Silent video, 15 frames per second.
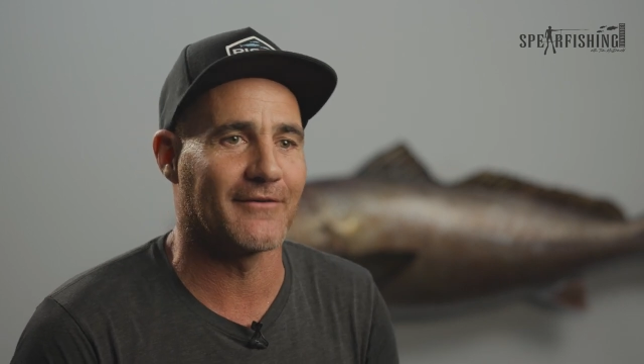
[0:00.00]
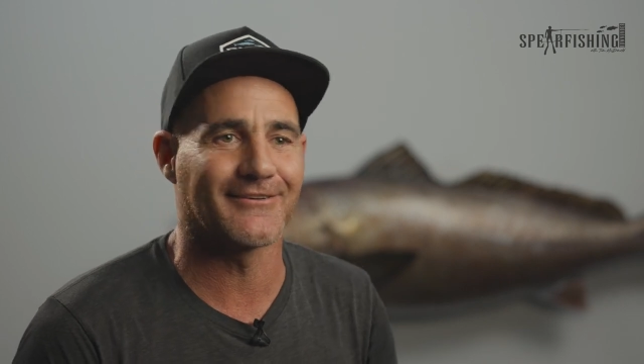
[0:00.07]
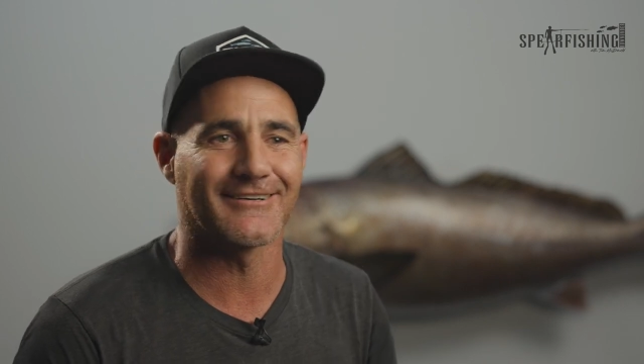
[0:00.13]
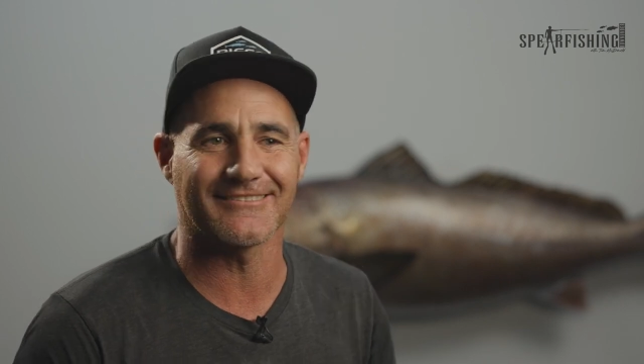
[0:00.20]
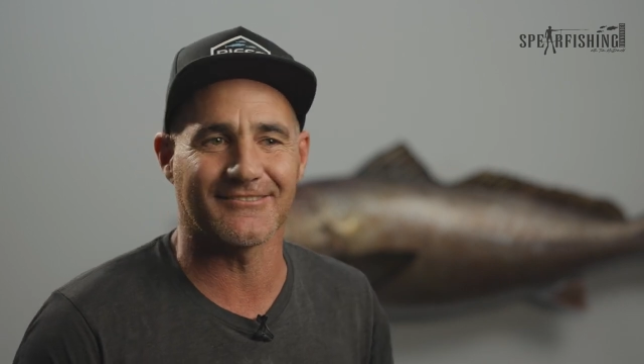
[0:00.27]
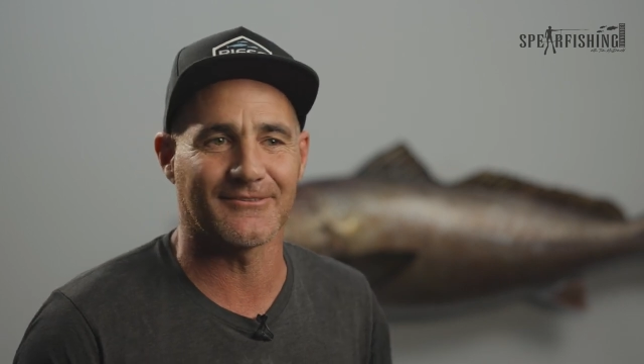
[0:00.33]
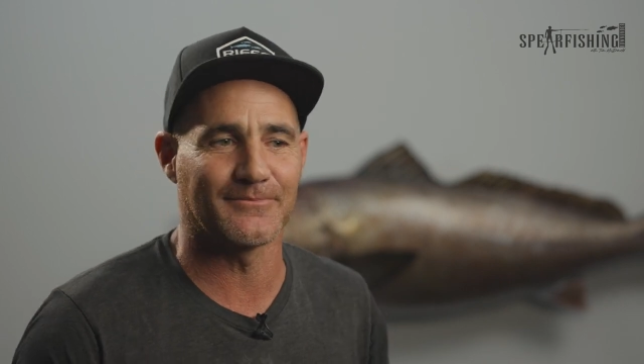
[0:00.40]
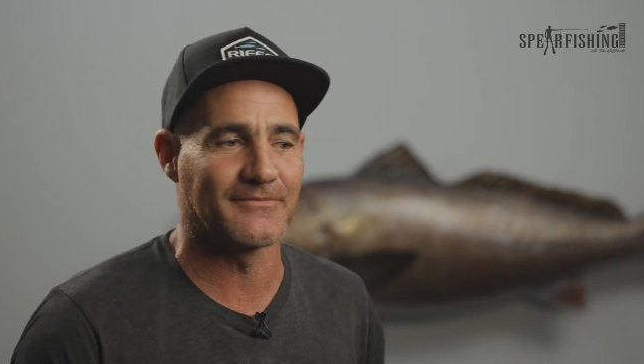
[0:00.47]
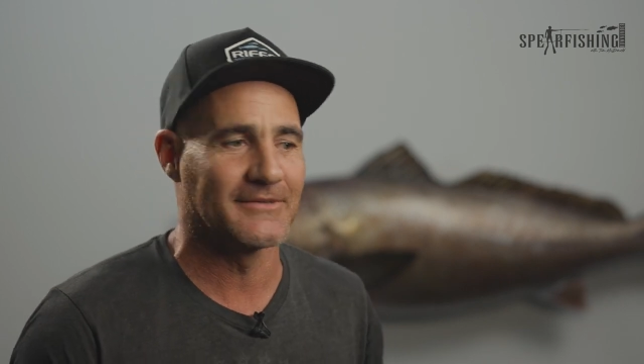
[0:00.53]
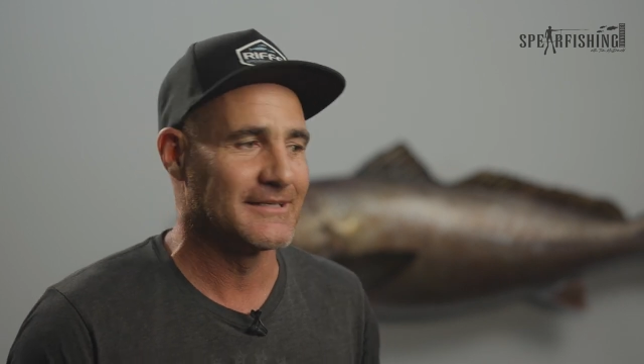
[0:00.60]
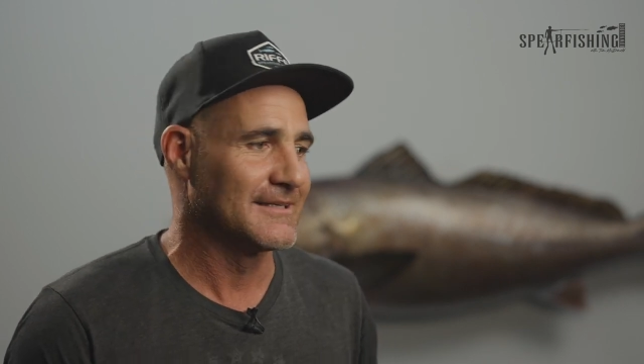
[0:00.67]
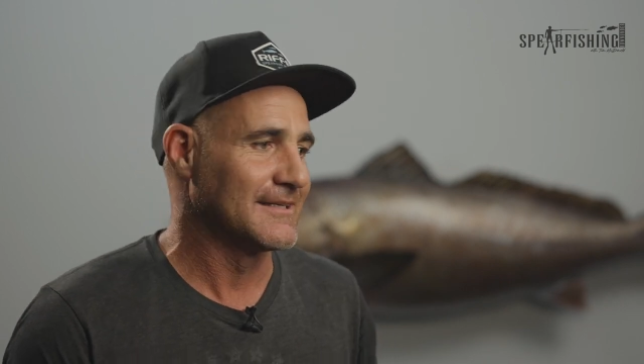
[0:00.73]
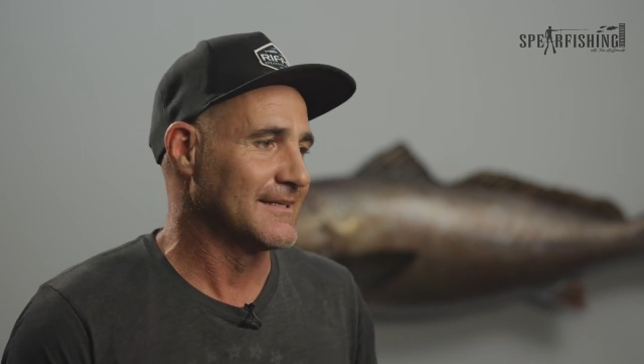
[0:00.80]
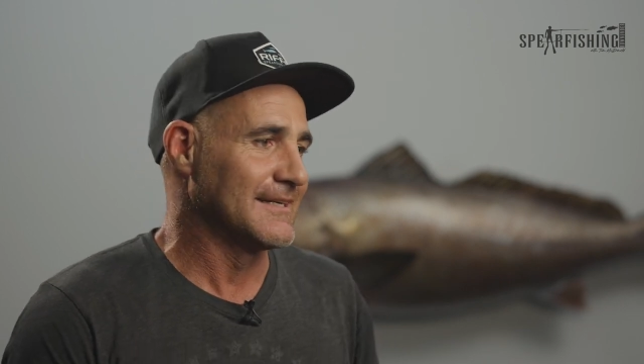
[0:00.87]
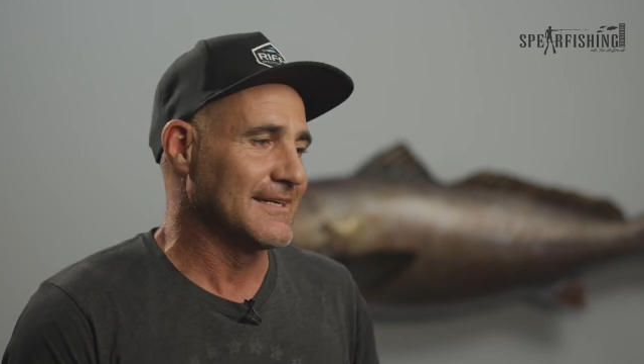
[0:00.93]
I've got some
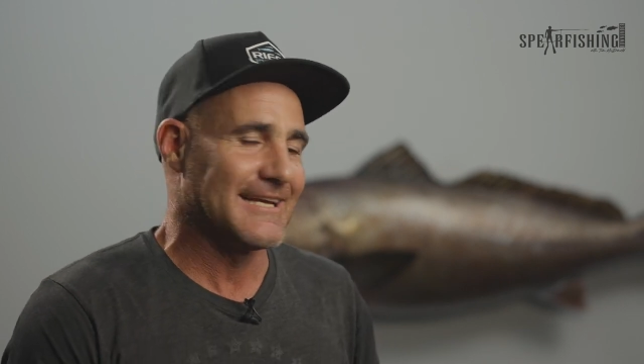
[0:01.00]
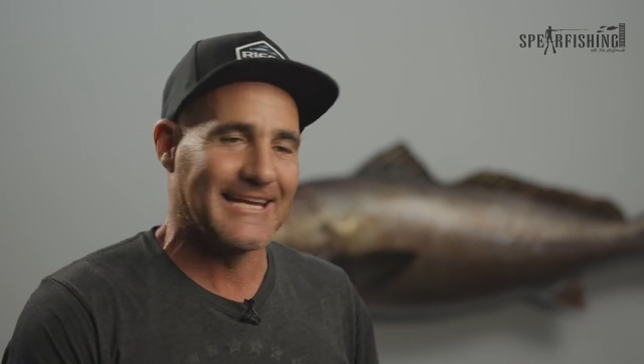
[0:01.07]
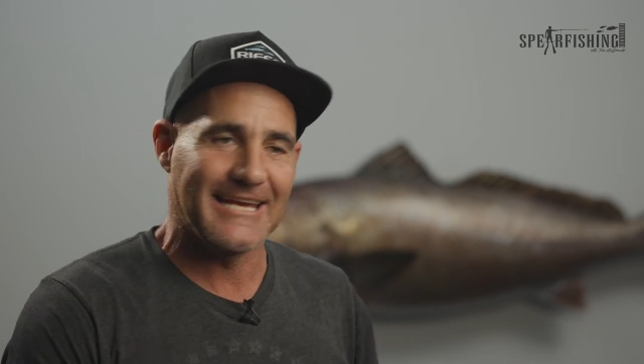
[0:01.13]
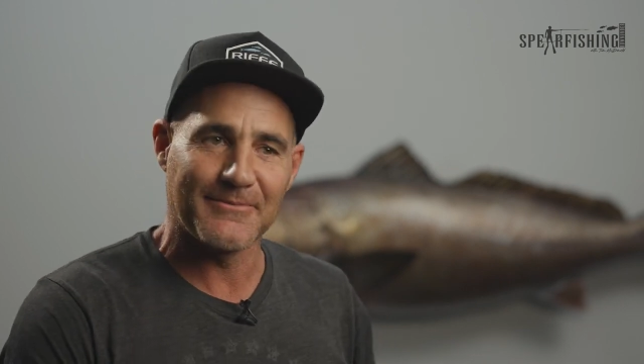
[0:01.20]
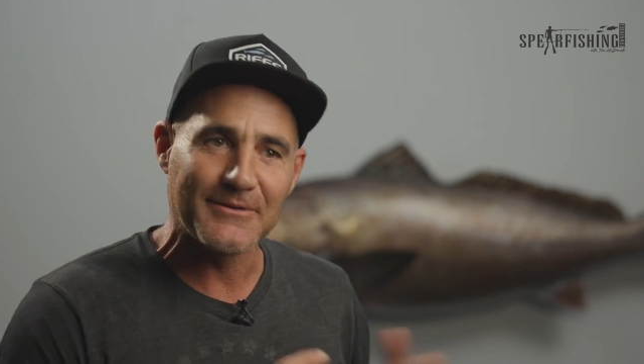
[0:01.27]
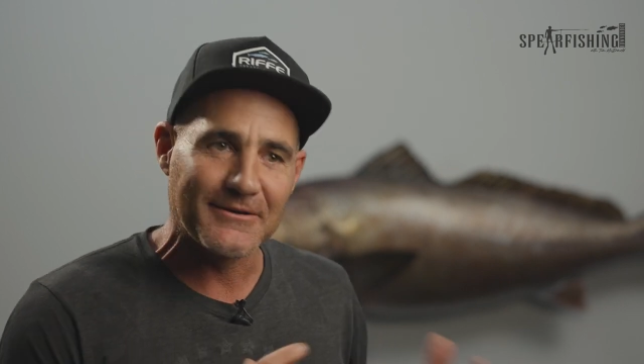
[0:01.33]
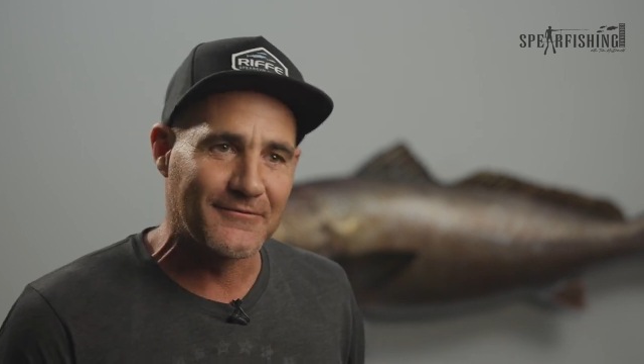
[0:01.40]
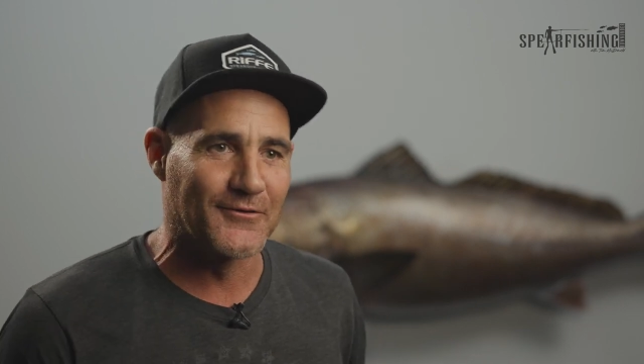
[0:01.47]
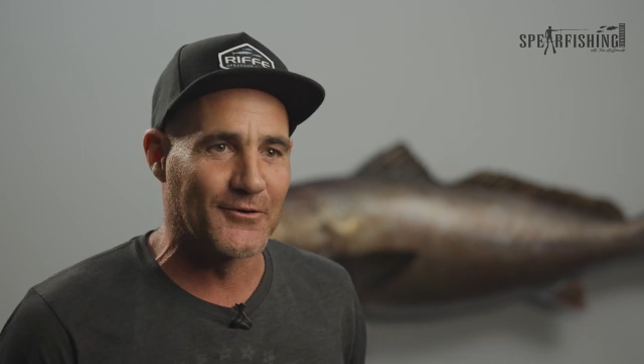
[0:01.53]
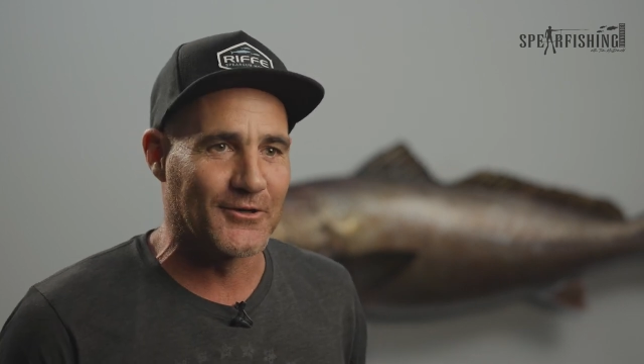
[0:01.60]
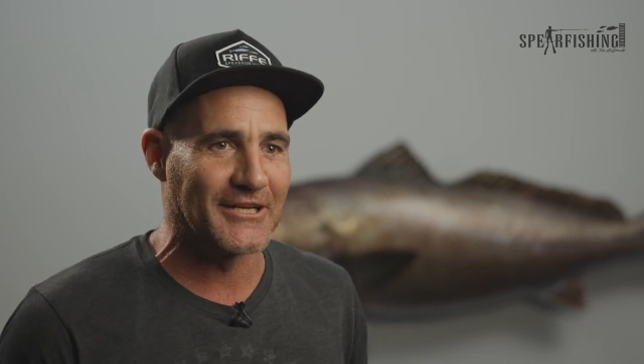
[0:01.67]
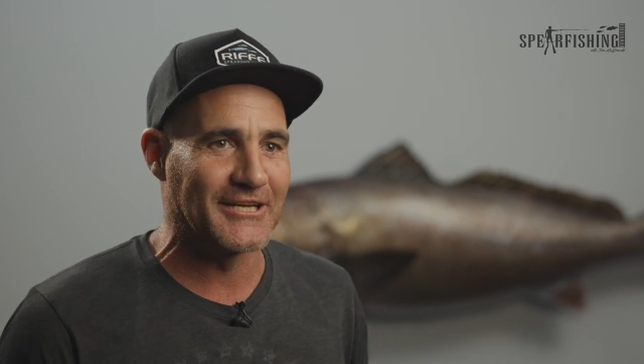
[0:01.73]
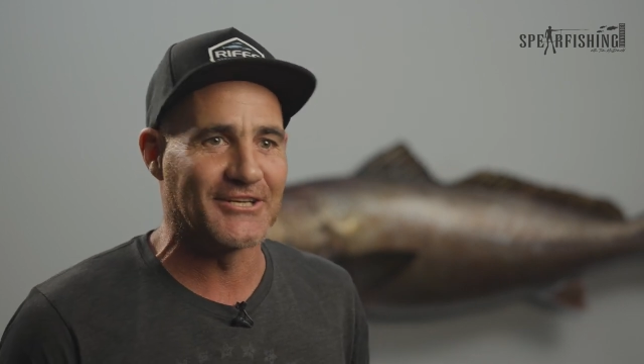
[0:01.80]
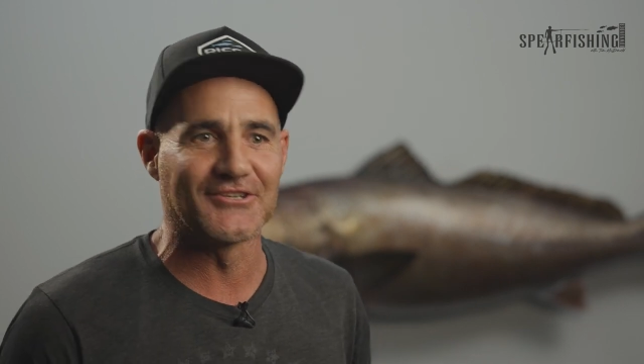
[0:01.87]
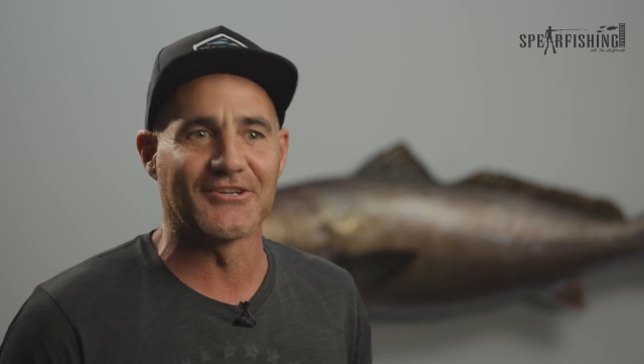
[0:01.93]
epic
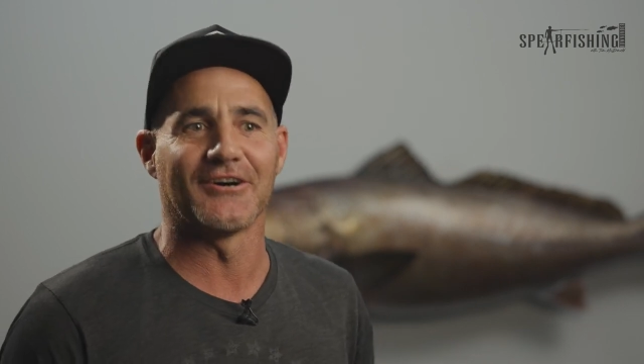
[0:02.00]
footage